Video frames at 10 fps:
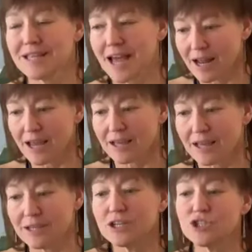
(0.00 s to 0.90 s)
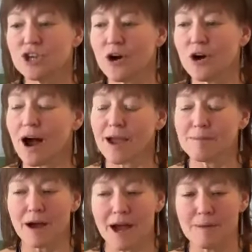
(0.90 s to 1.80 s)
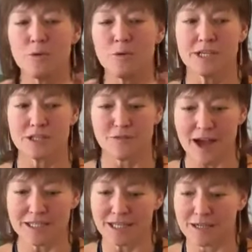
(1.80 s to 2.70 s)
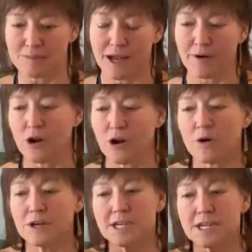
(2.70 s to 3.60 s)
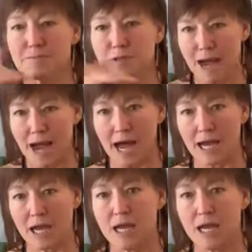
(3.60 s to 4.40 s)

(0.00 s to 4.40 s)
that and so i'm i'm always fascinated by how it always comes back